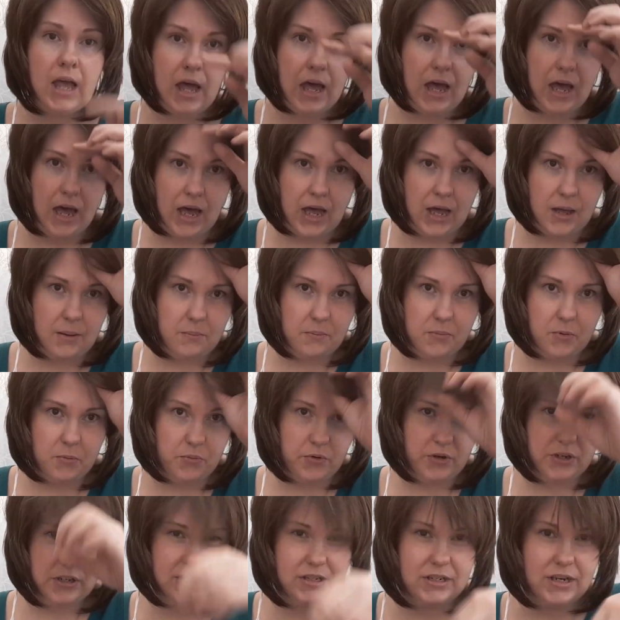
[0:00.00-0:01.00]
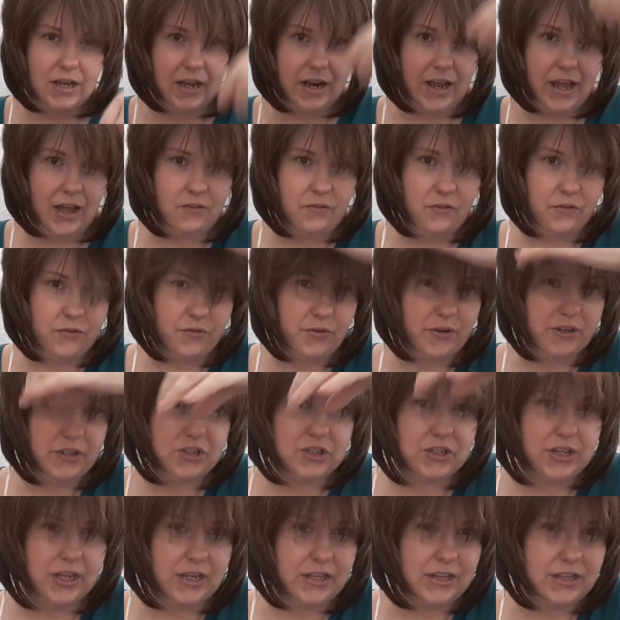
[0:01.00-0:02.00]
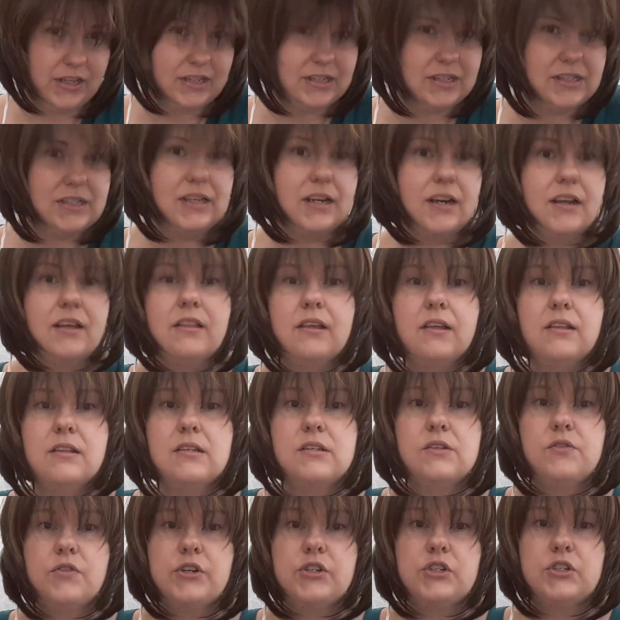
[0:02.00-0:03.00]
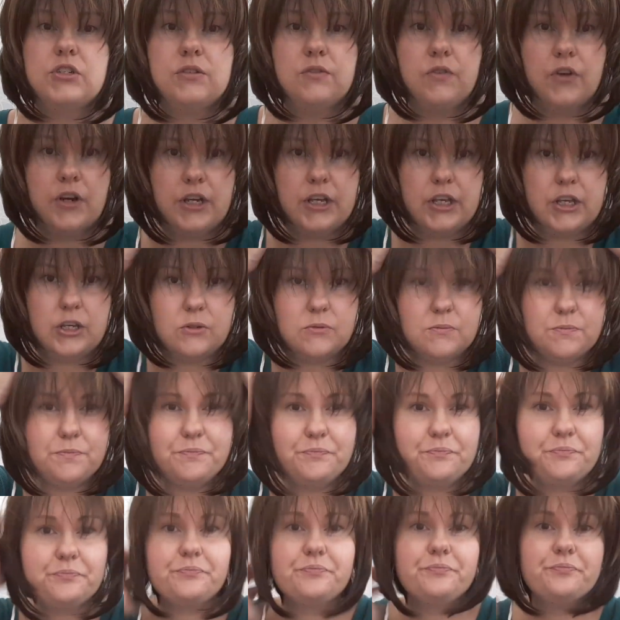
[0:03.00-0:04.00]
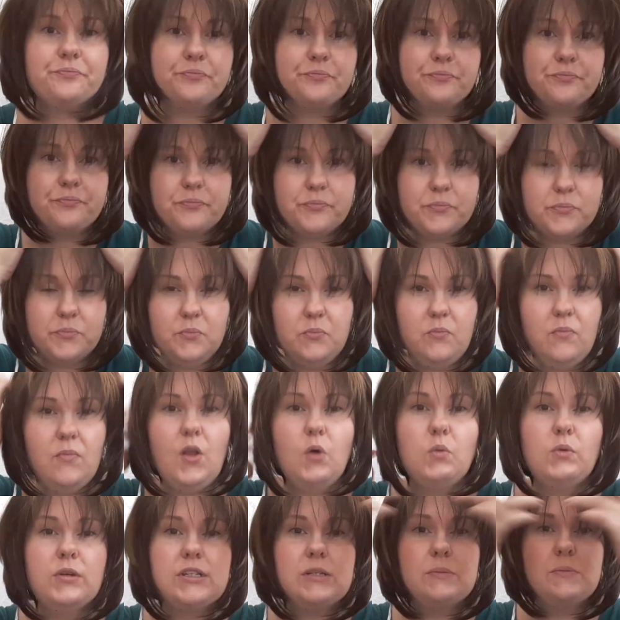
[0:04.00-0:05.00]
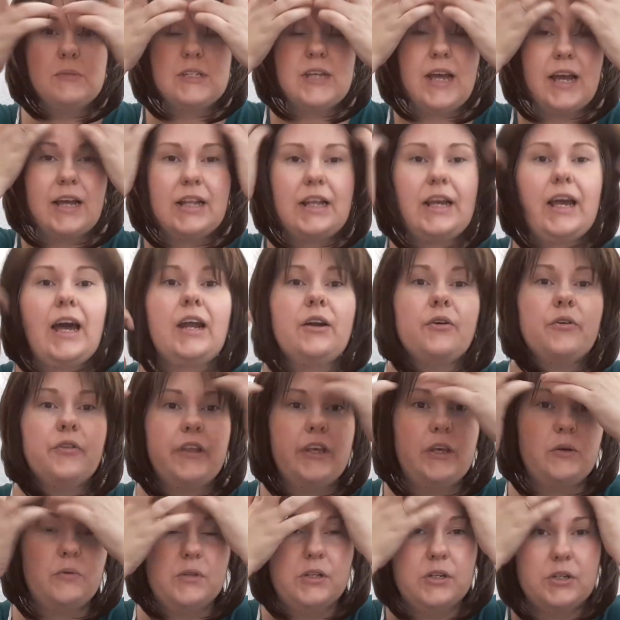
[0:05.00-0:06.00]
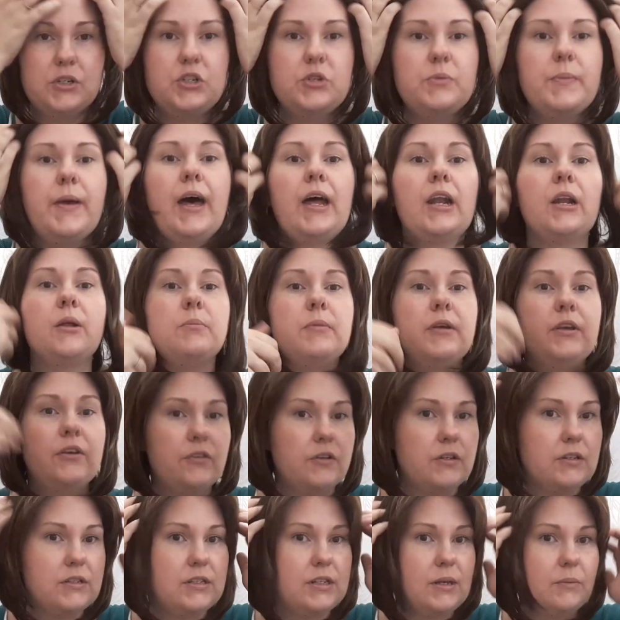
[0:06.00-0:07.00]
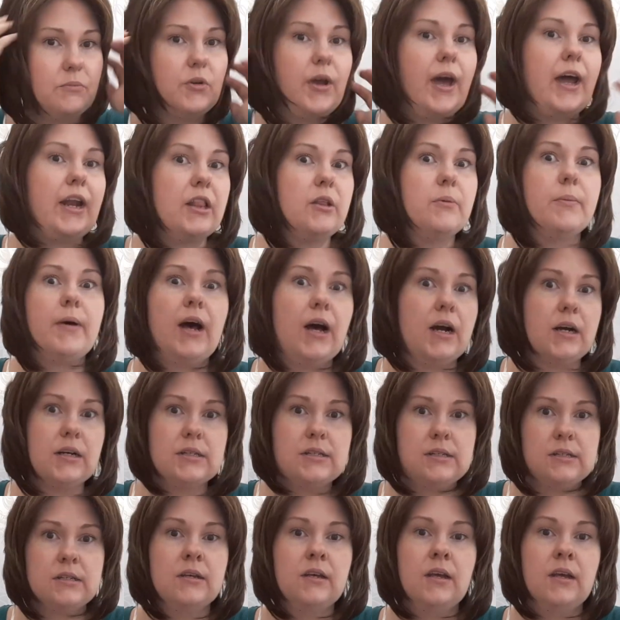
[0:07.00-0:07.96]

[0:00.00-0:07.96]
But Bryn did not have a fringe like this, and I think this fringe is very cute. With some styling, I don't think it would look too bad on me, except out of the box.